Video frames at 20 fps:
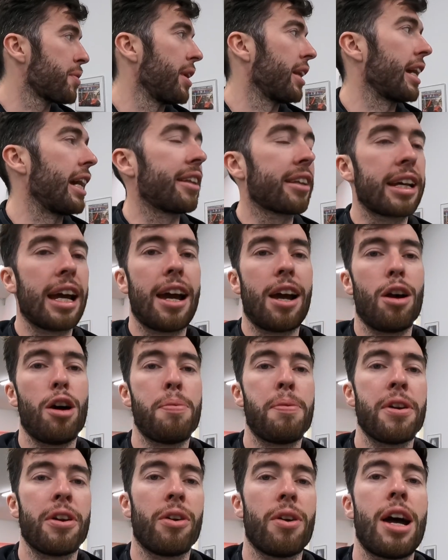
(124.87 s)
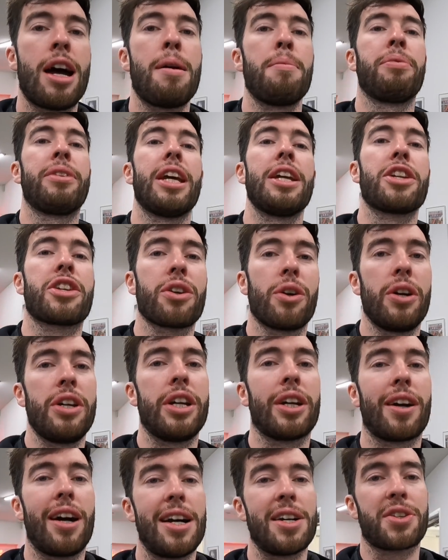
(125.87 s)
we'll get the car up in a ramp, then show
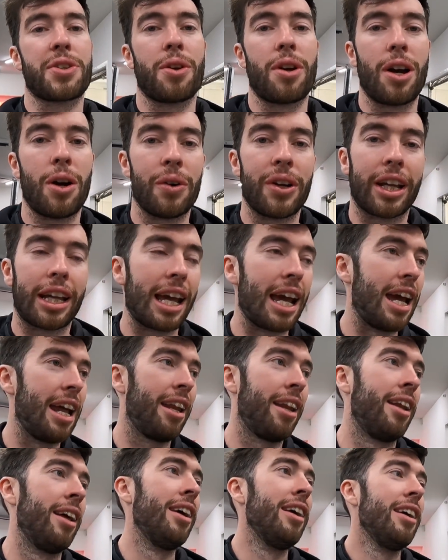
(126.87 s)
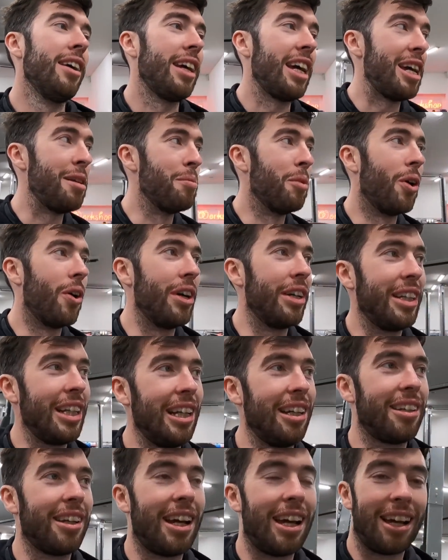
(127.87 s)
you guys around again in more
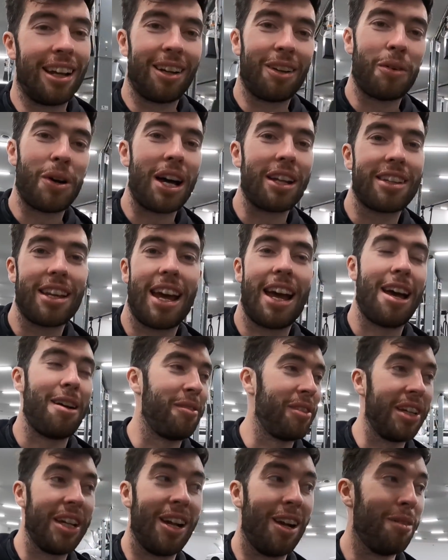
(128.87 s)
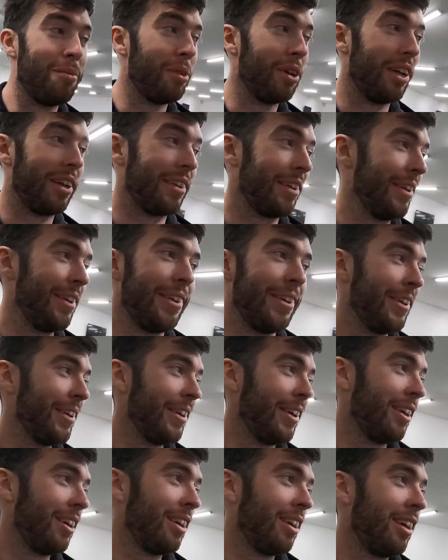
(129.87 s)
detail what they have here. But
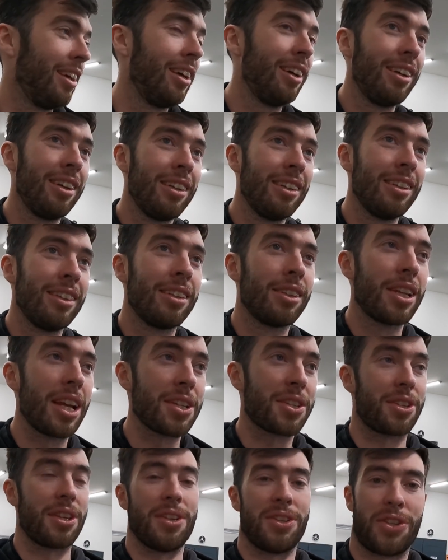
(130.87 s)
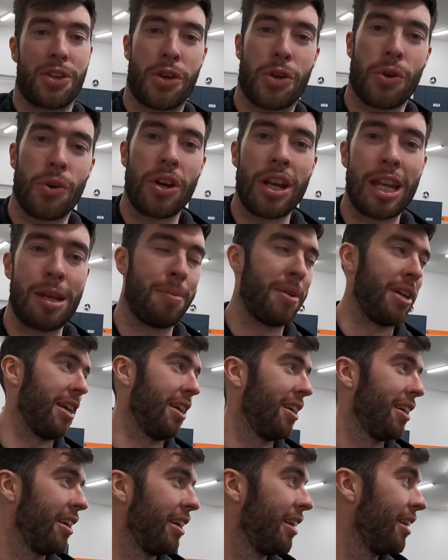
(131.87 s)
this is dreamy.
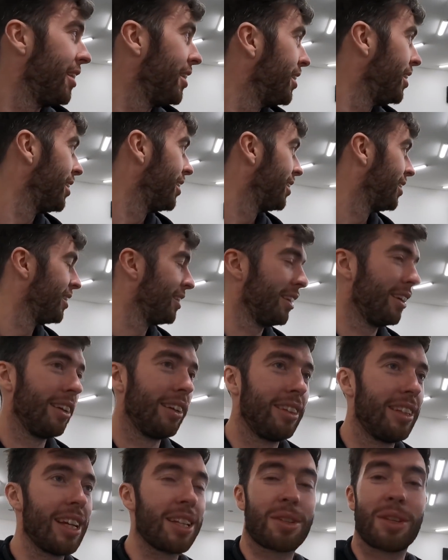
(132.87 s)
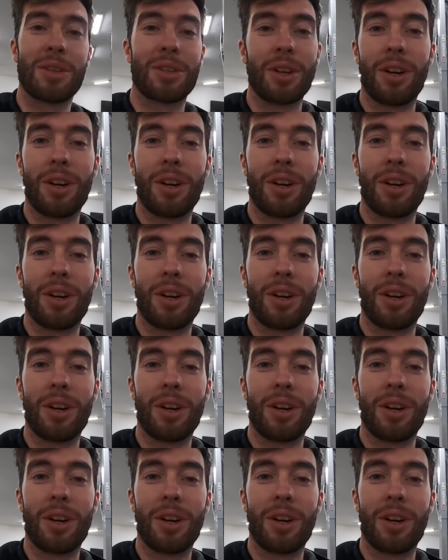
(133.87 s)
This is